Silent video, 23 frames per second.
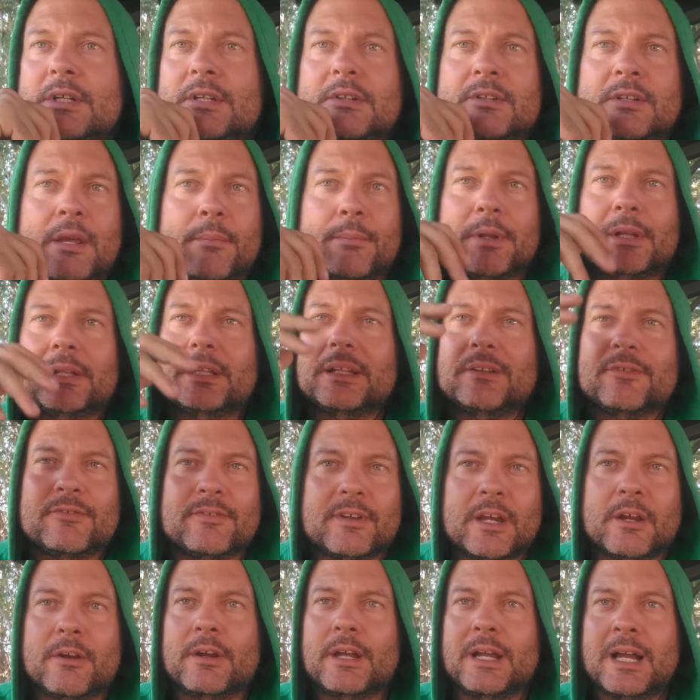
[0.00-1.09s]
typically
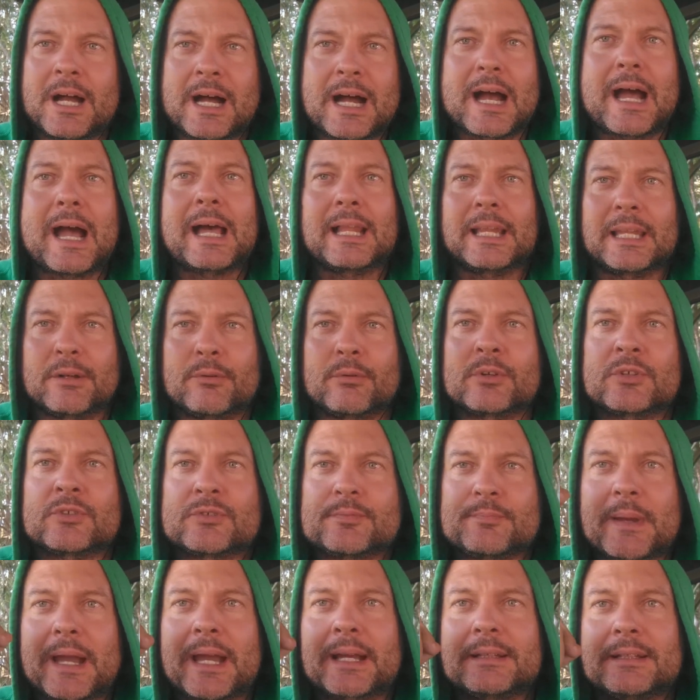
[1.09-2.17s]
very highly
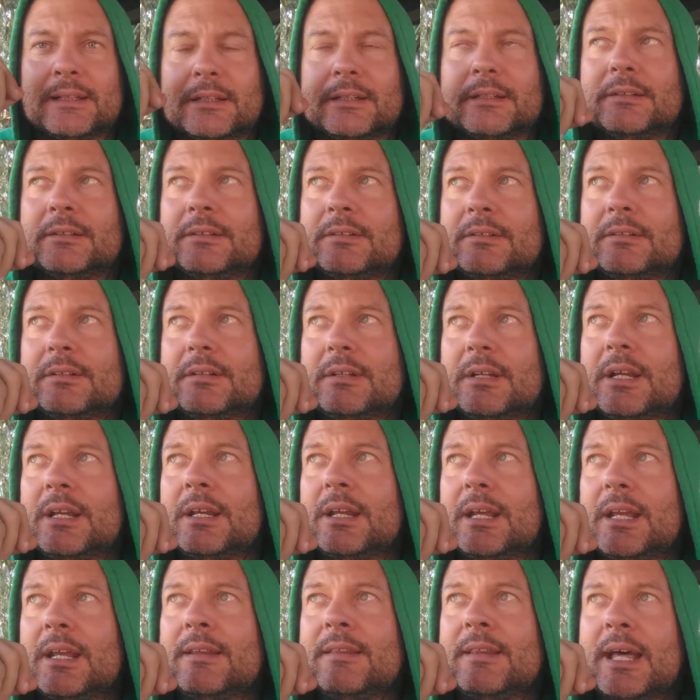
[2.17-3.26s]
respected
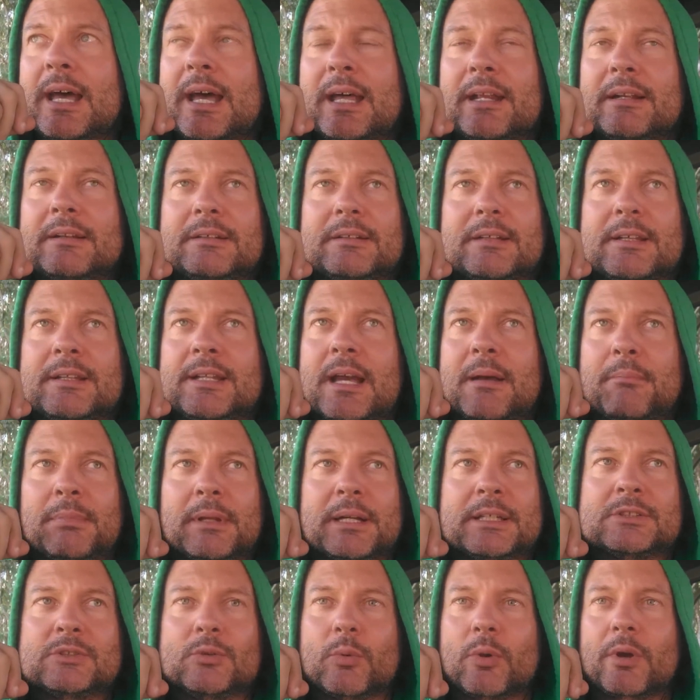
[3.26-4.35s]
in that
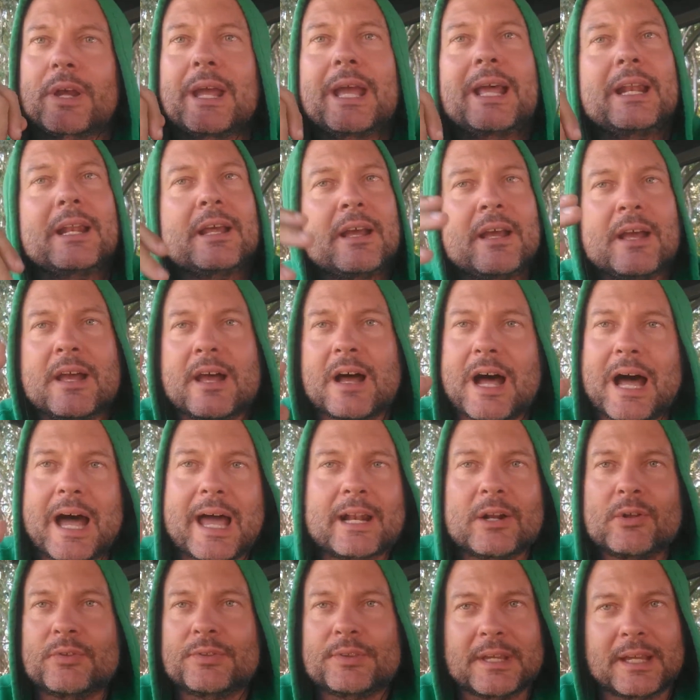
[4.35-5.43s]
place of work. And I
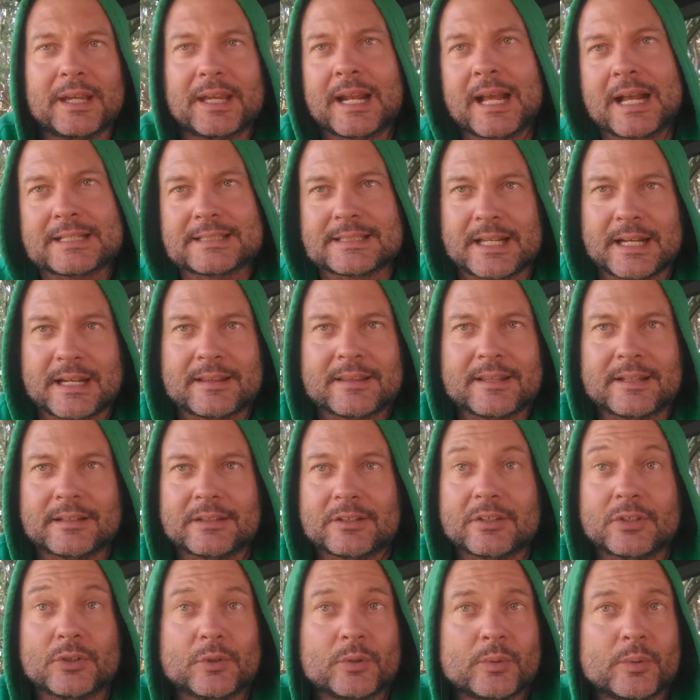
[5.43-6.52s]
don't think it has anything to
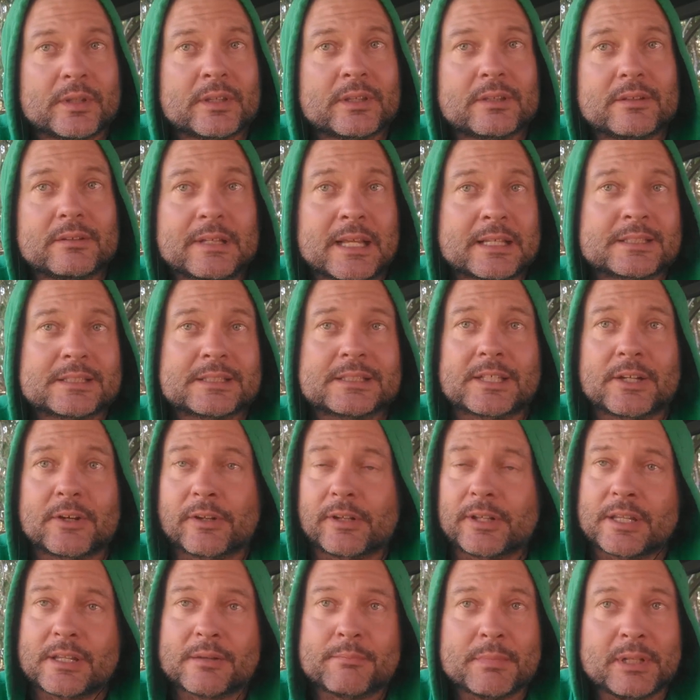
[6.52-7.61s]
do with
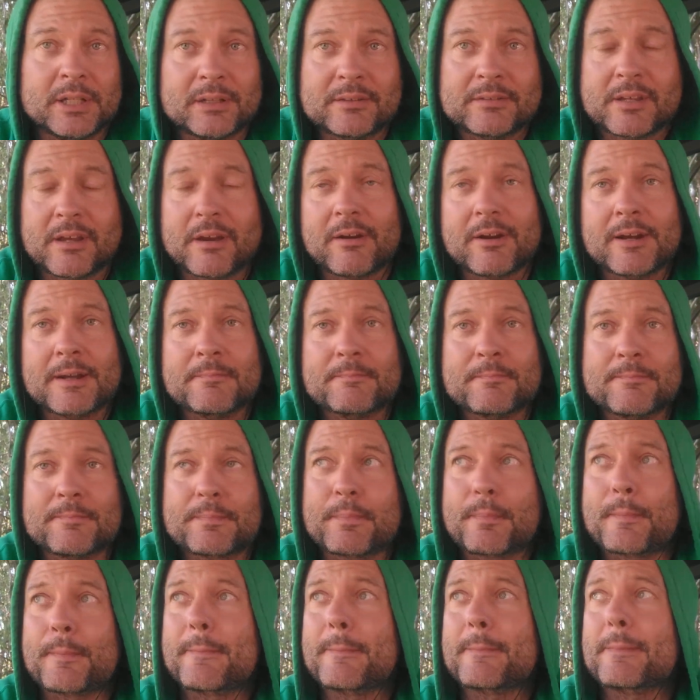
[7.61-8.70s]
necessarily the military.
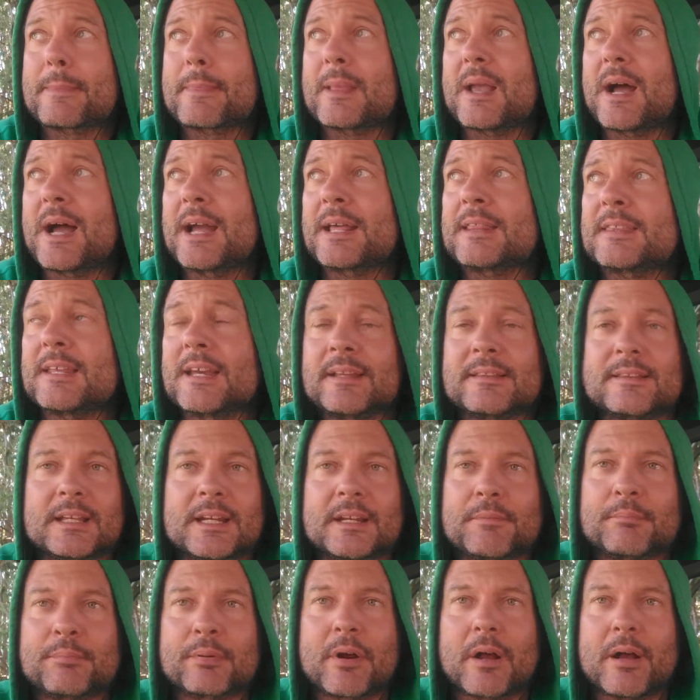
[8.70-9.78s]
I think that
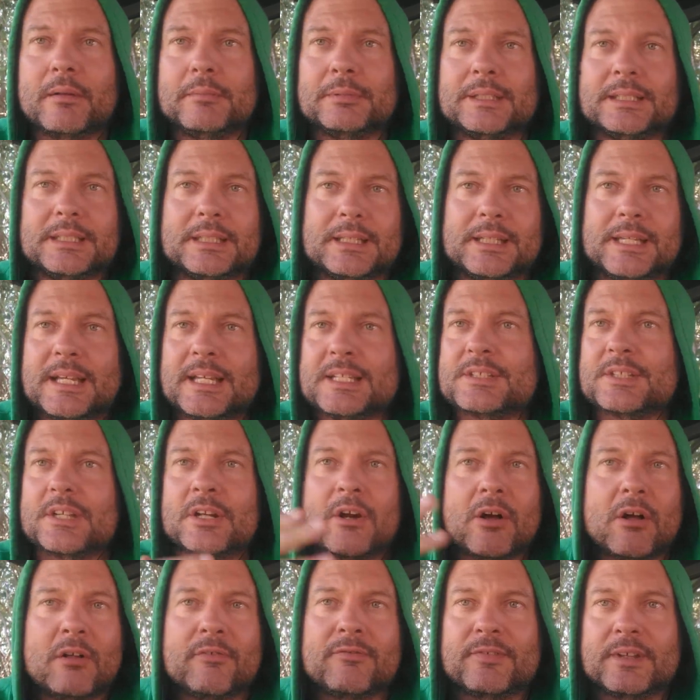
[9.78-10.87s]
it probably is in
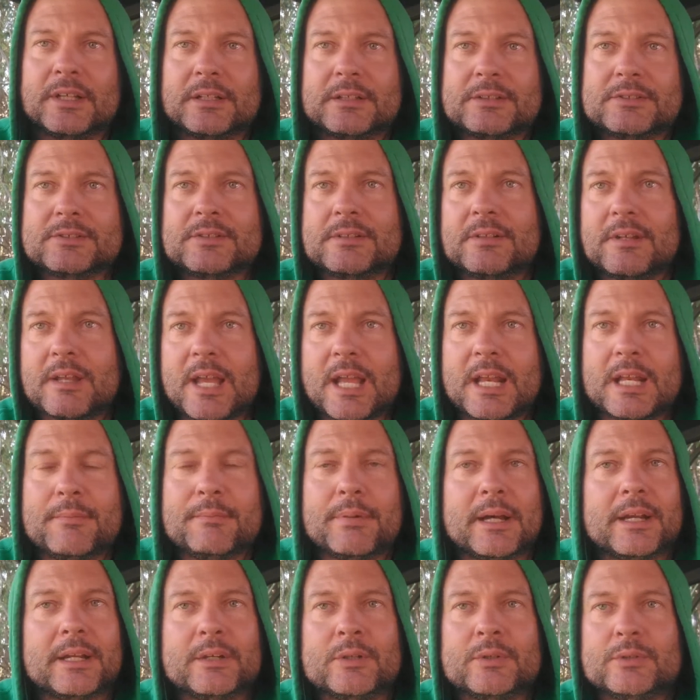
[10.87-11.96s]
all fields.
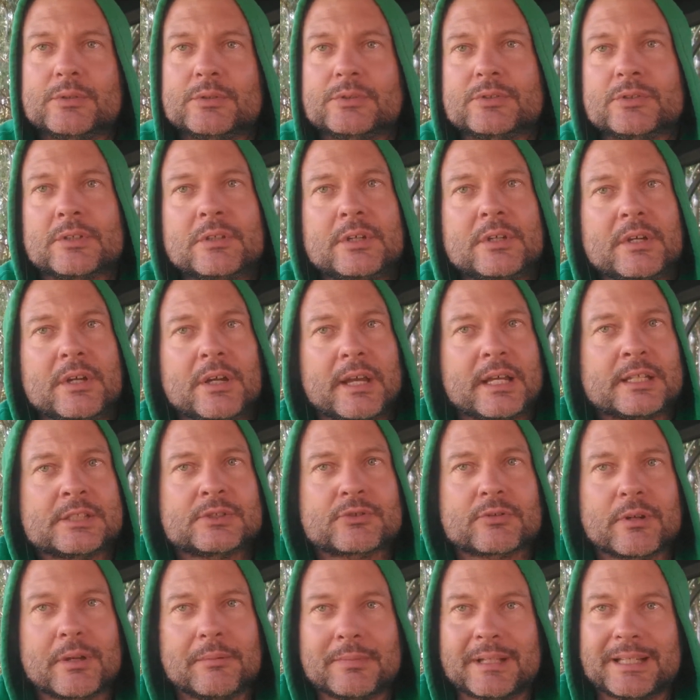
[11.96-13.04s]
Anybody who's
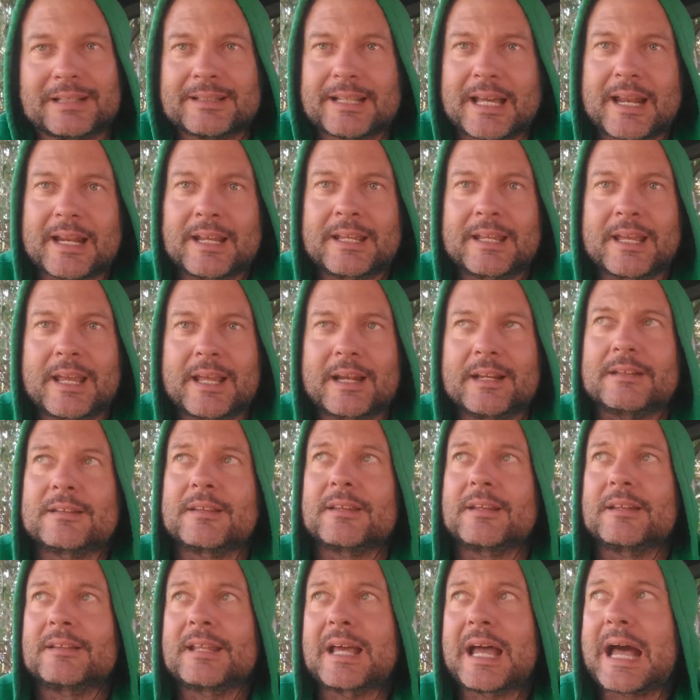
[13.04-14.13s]
extremely dedicated to
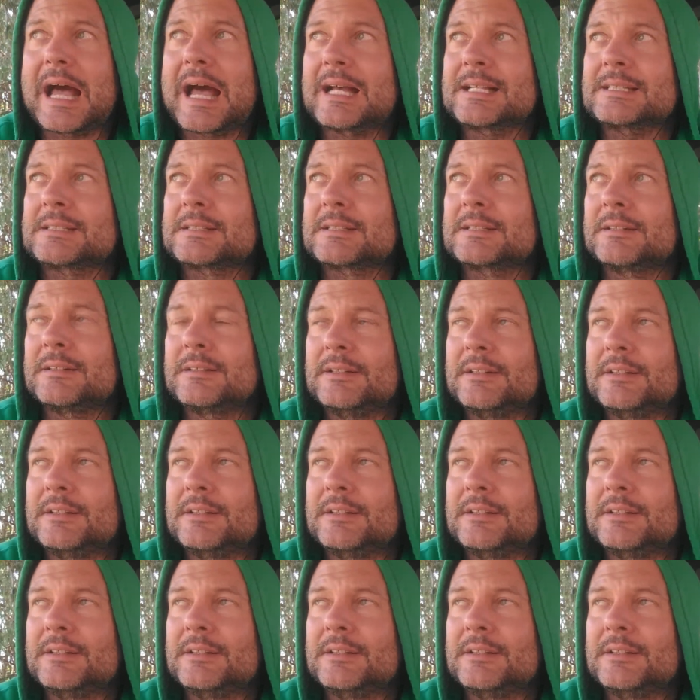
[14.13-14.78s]
the task